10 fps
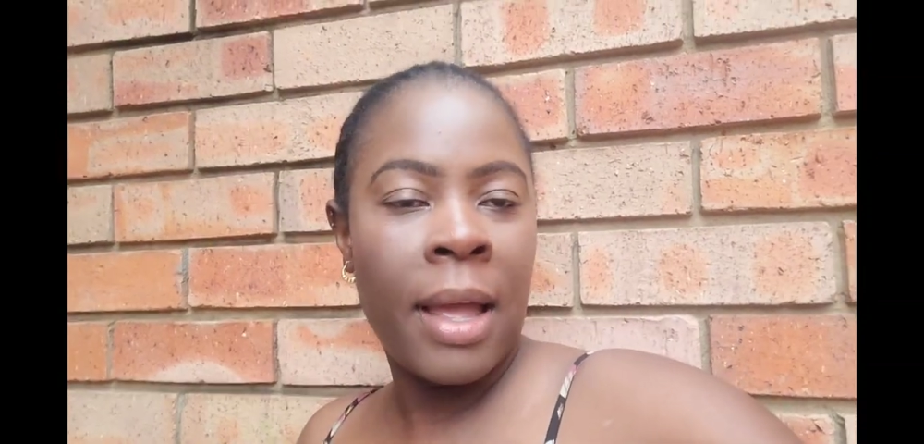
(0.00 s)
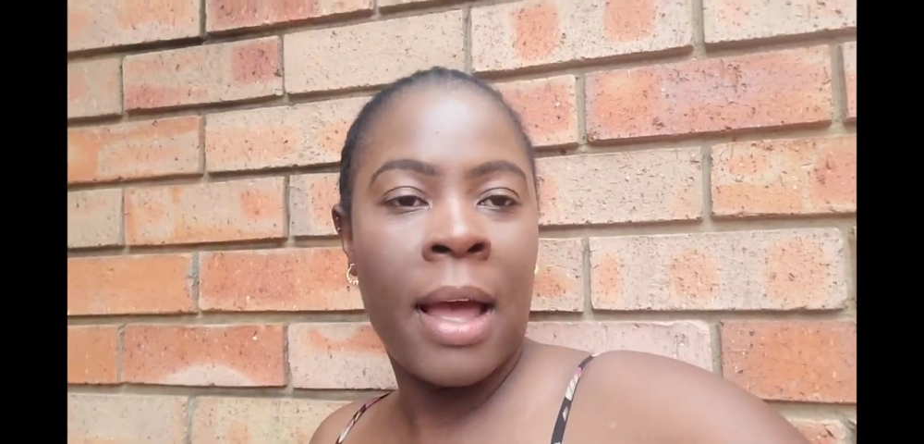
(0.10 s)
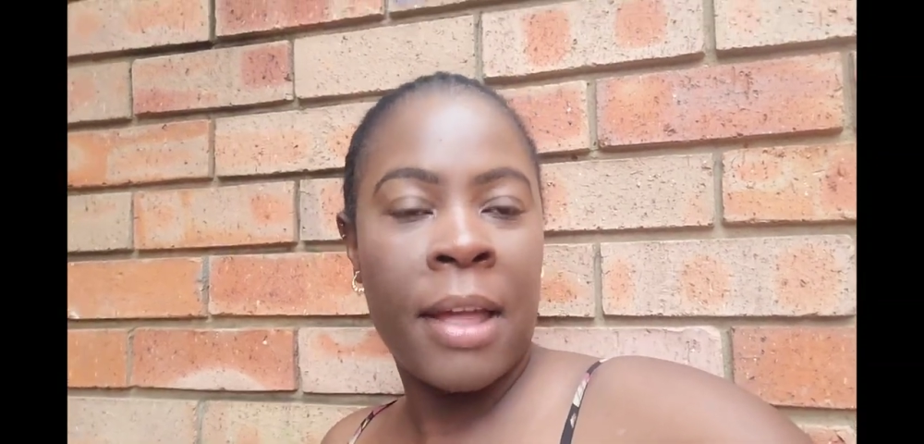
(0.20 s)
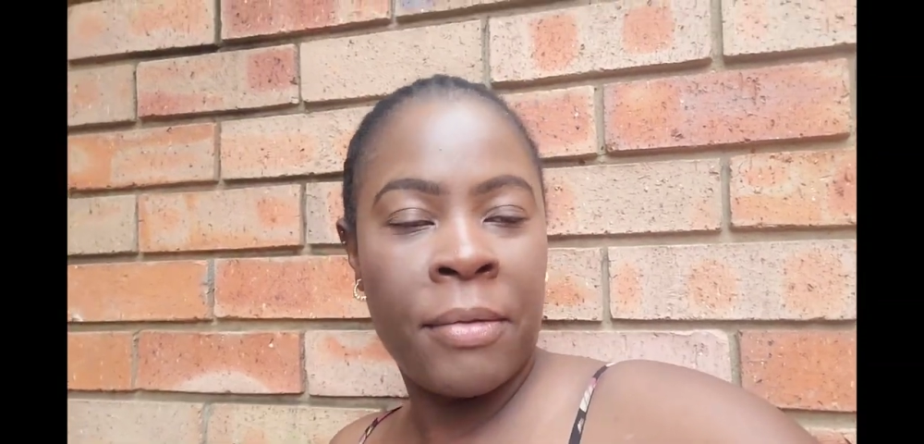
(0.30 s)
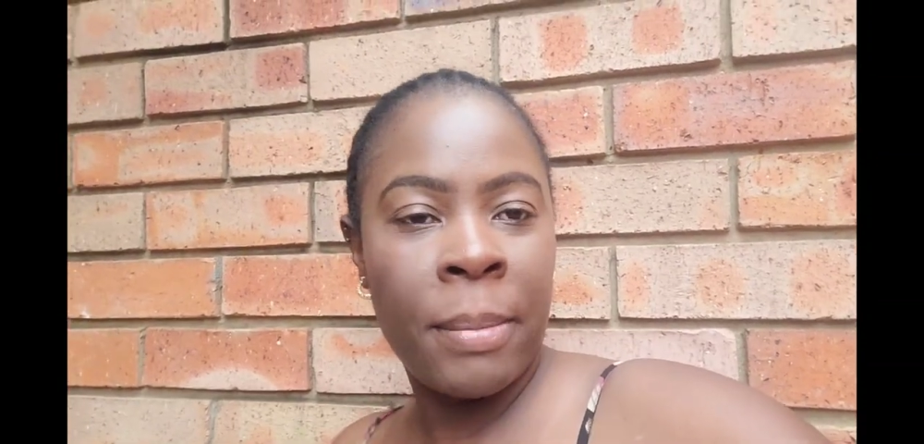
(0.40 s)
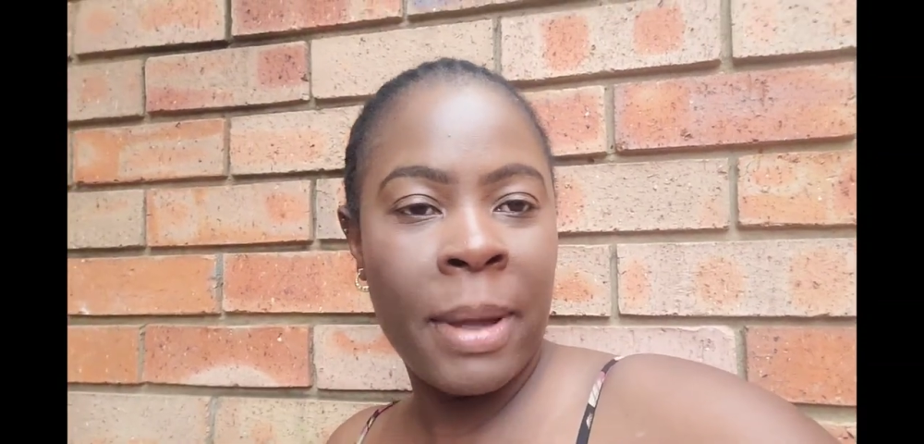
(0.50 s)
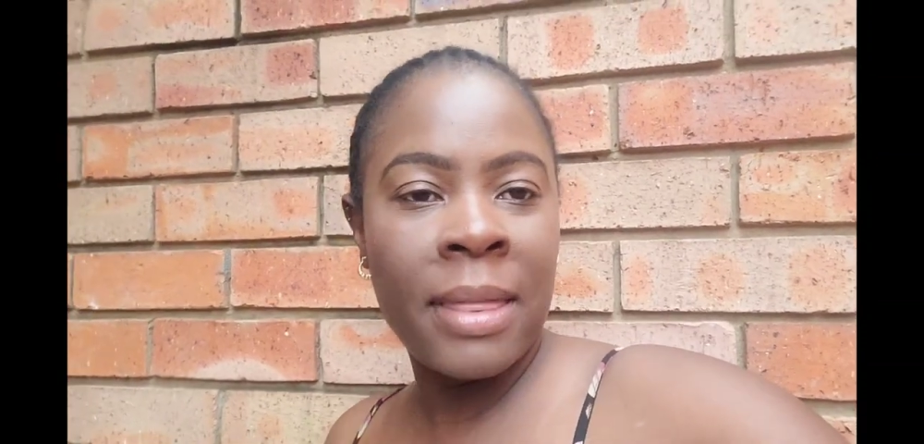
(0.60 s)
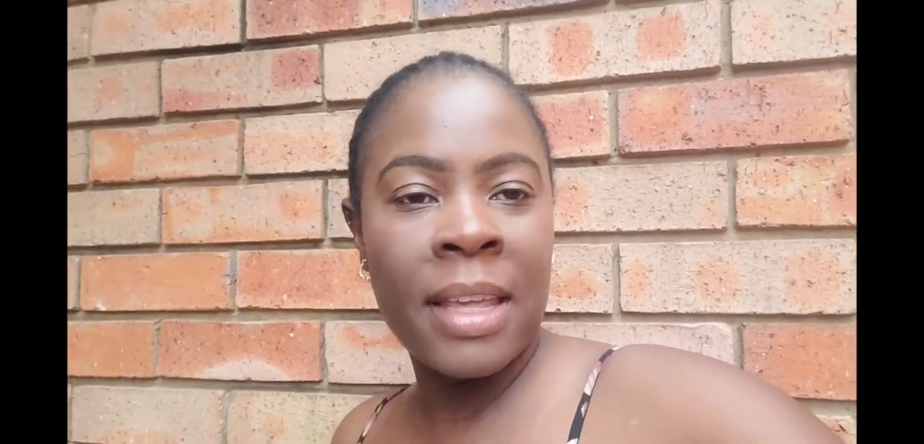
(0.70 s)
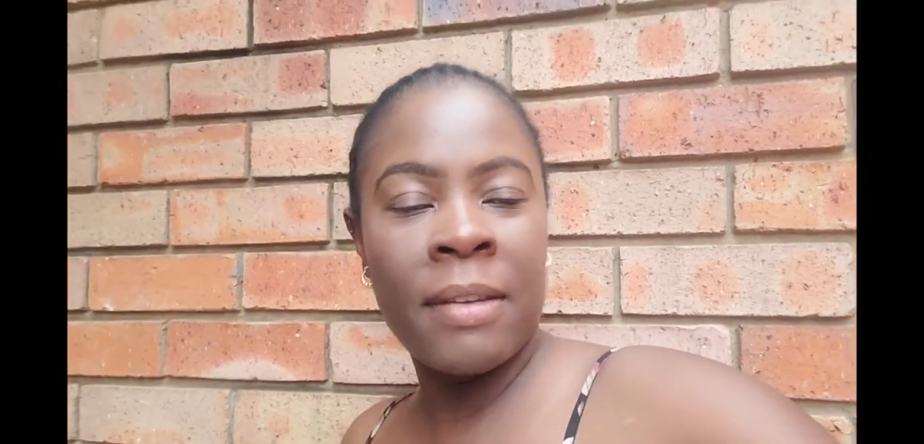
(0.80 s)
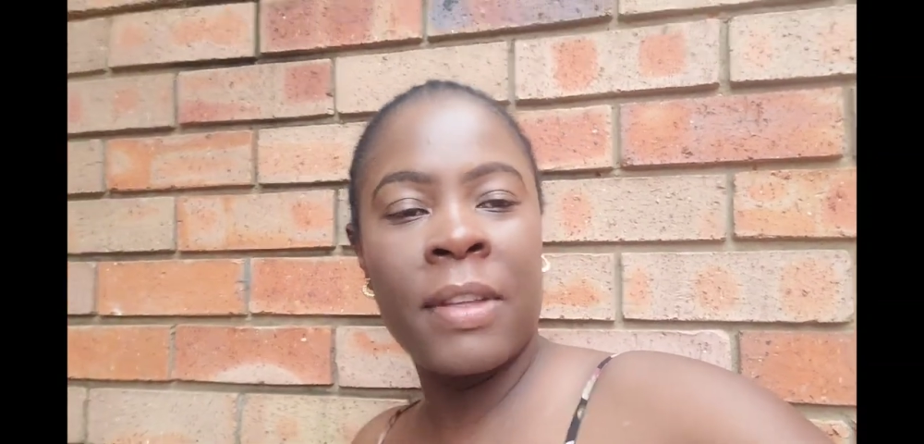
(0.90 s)
yeah every
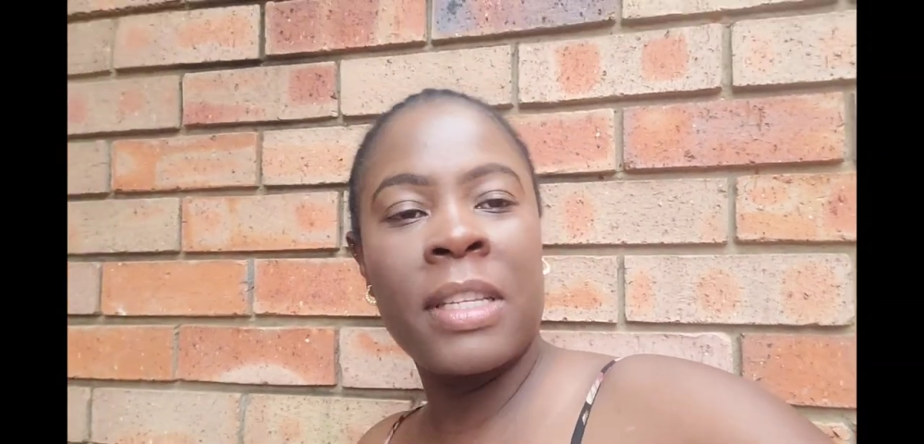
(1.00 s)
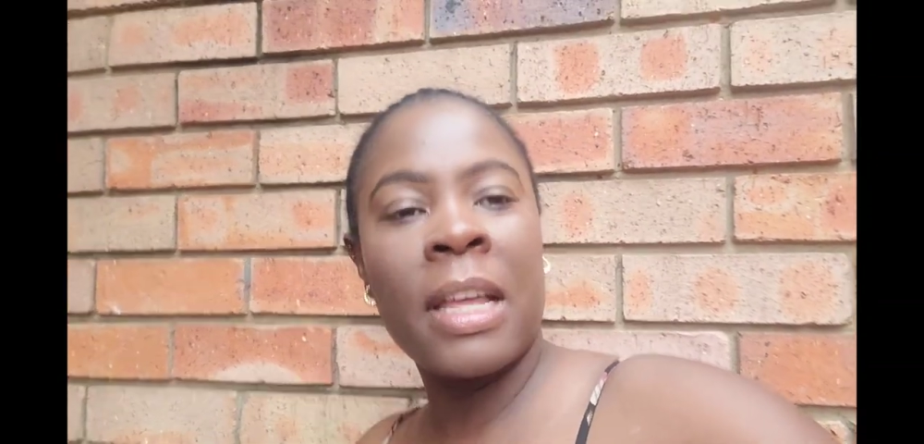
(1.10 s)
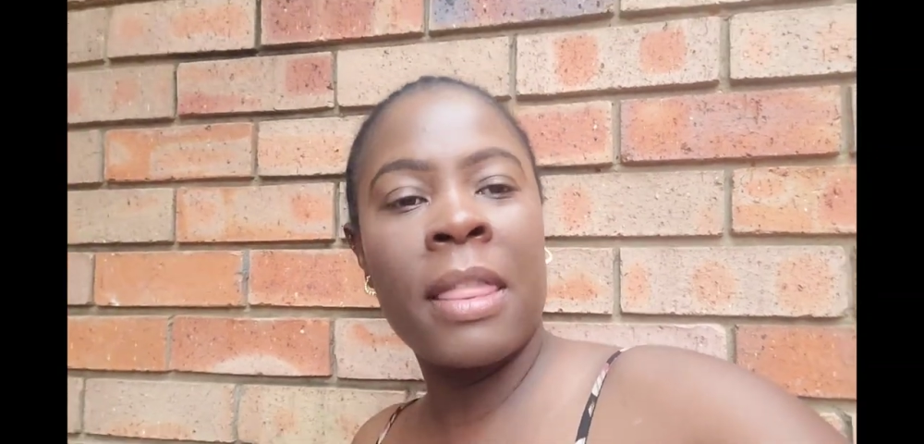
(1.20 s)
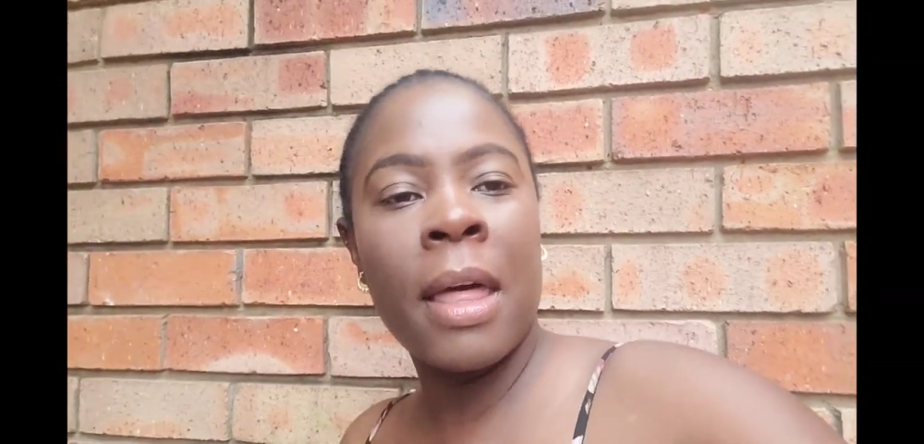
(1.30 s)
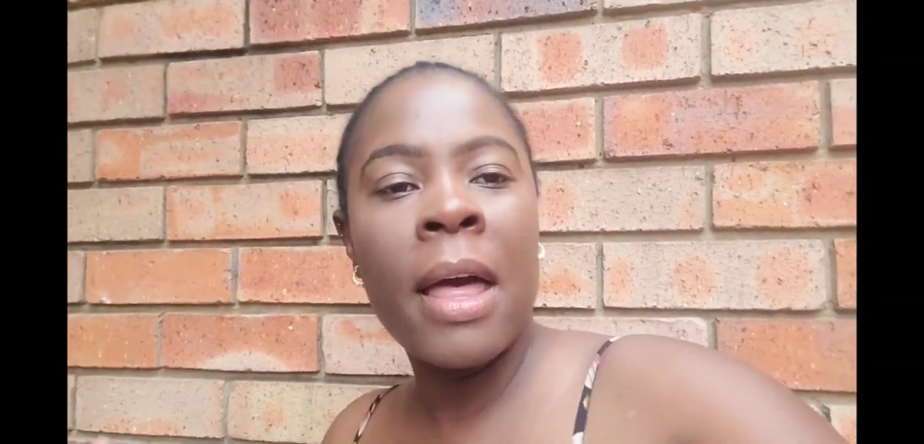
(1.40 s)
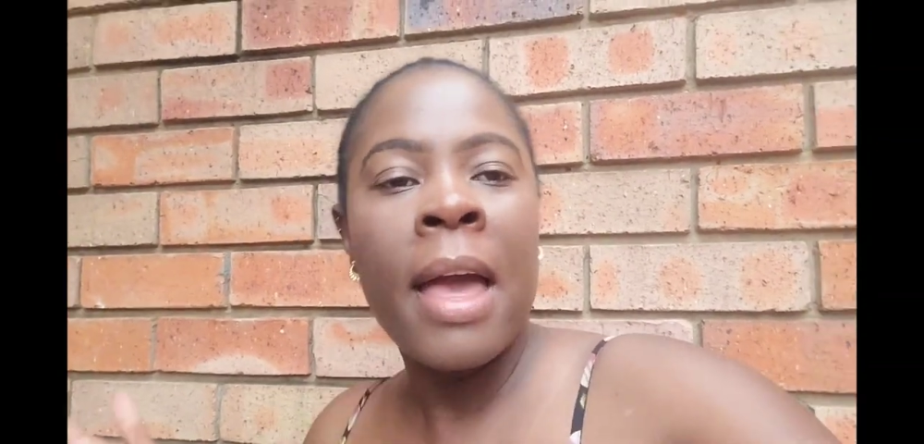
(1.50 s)
month they give each other